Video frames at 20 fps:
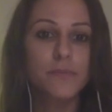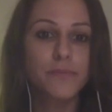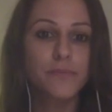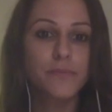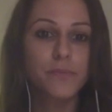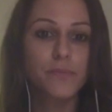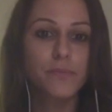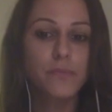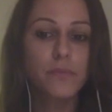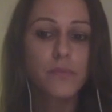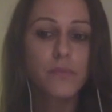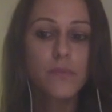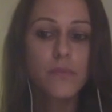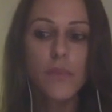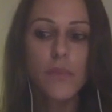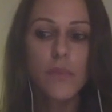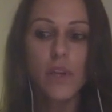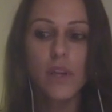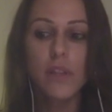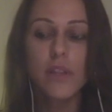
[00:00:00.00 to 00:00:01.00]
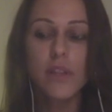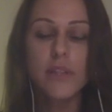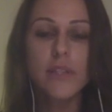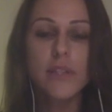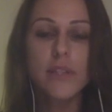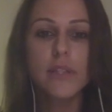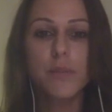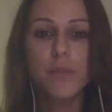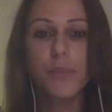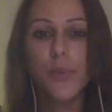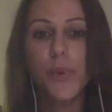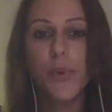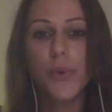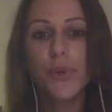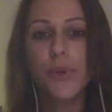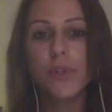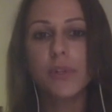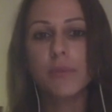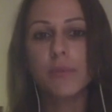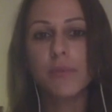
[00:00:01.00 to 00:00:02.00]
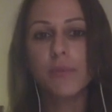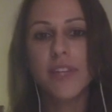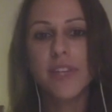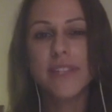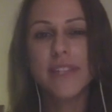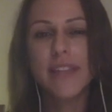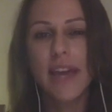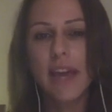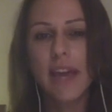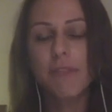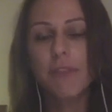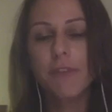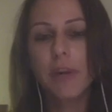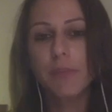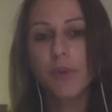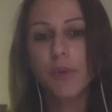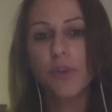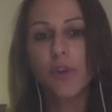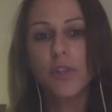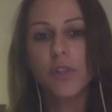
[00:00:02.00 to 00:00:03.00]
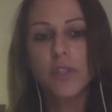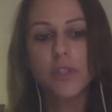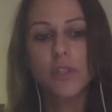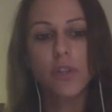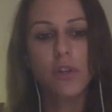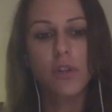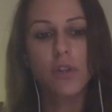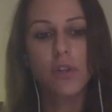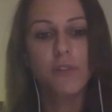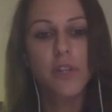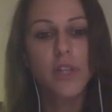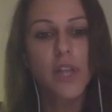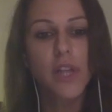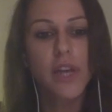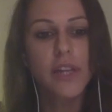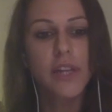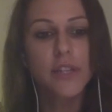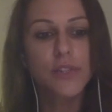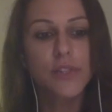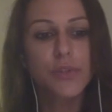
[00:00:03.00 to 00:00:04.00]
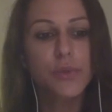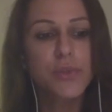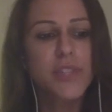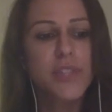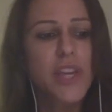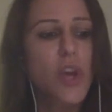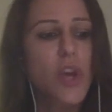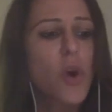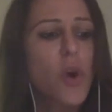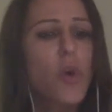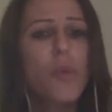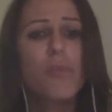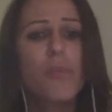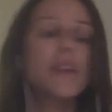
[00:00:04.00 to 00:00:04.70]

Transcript: And this is important because I have come across a lot of clients who say, oh,